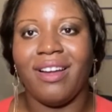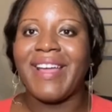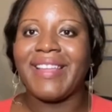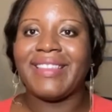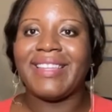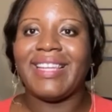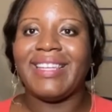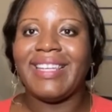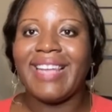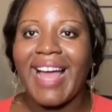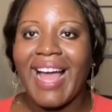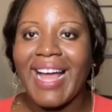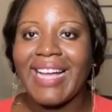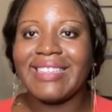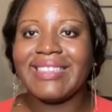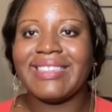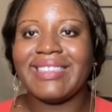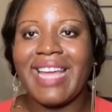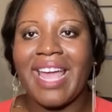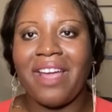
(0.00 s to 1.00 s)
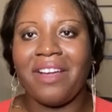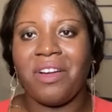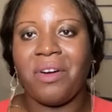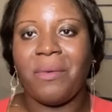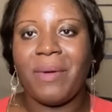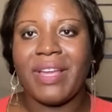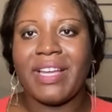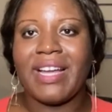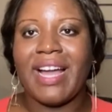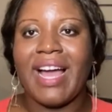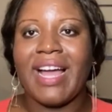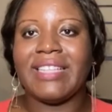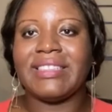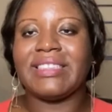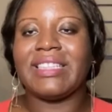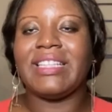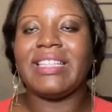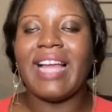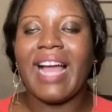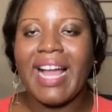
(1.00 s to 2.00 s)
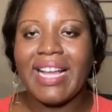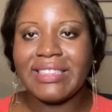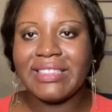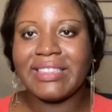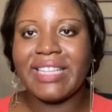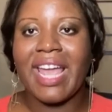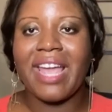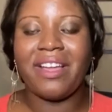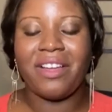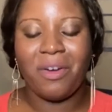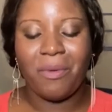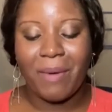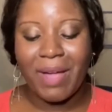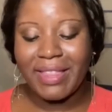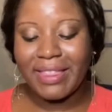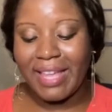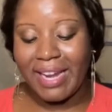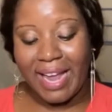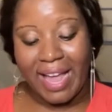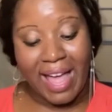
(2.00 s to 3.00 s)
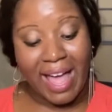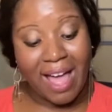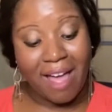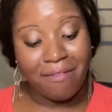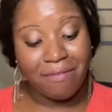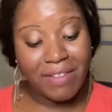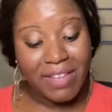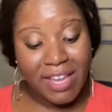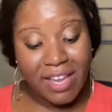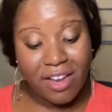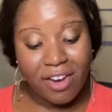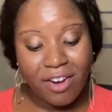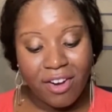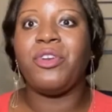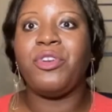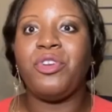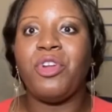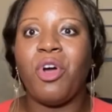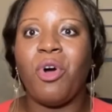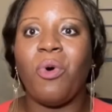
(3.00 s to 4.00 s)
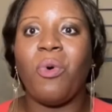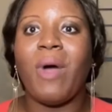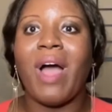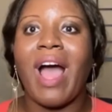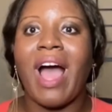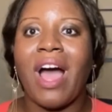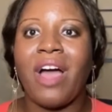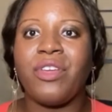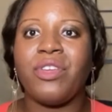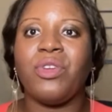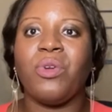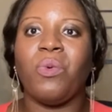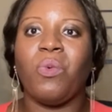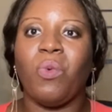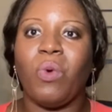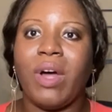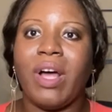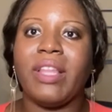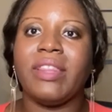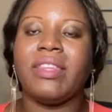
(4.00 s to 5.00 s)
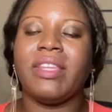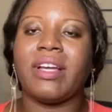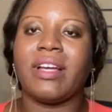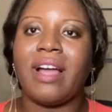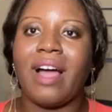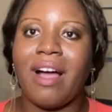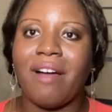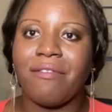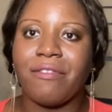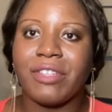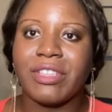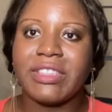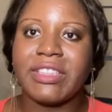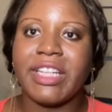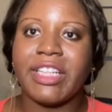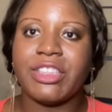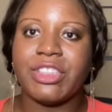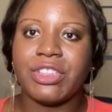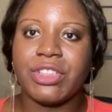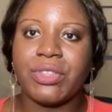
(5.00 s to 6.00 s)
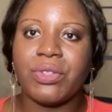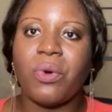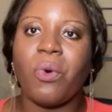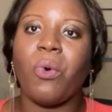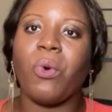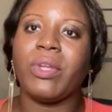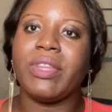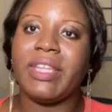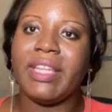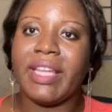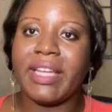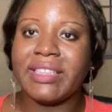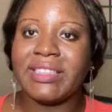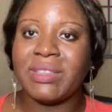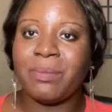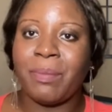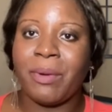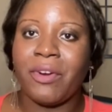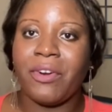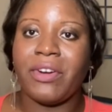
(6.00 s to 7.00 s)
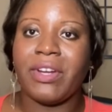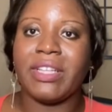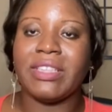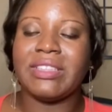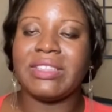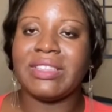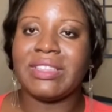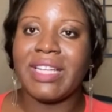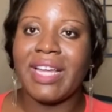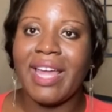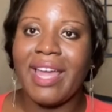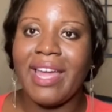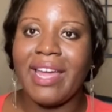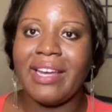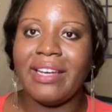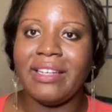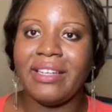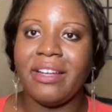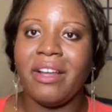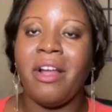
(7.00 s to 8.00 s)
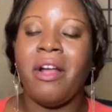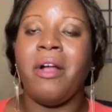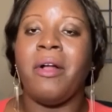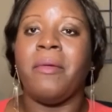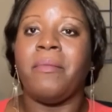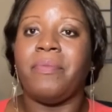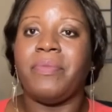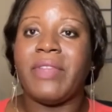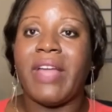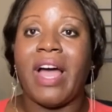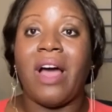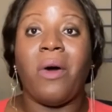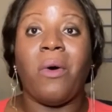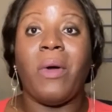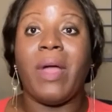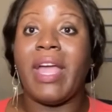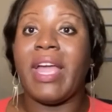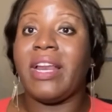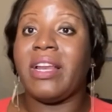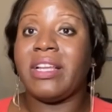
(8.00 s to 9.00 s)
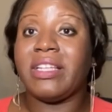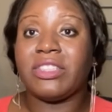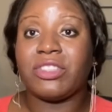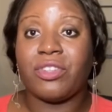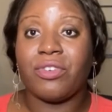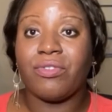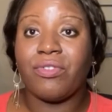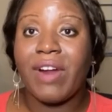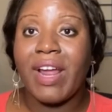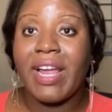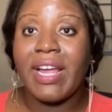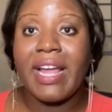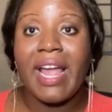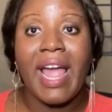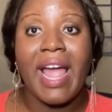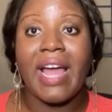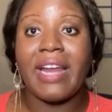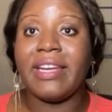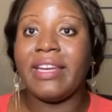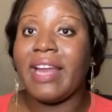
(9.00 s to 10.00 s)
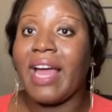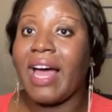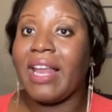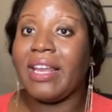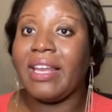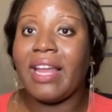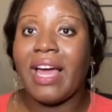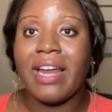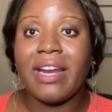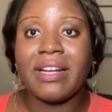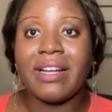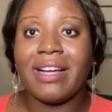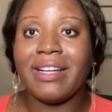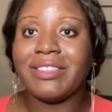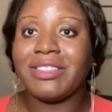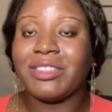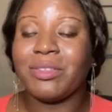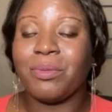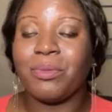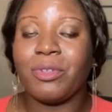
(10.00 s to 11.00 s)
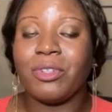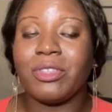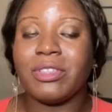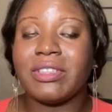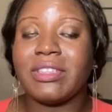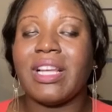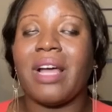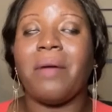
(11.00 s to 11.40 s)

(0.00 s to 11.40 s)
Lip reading: The last takeaway, guys, the last takeaway that I have here: know how you want the conversation or the experience to end. Now, it is great, and not a lot of customers